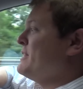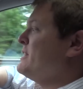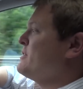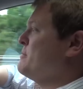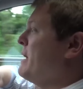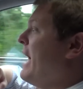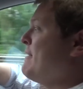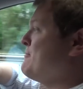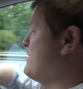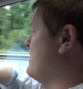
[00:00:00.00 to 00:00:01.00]
this, but
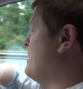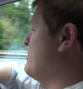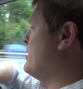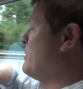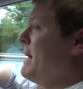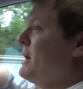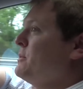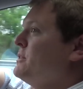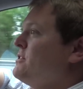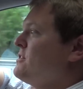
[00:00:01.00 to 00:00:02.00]
every time I look
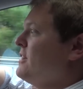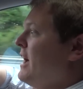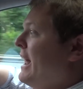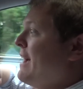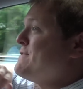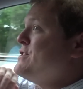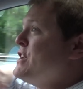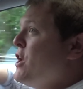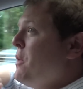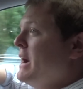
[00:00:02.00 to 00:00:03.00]
backwards, and I
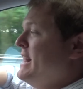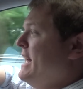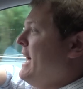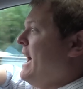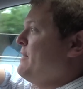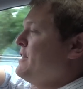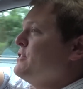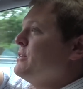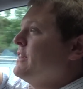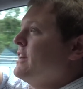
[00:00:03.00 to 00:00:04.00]
have no idea how they're doing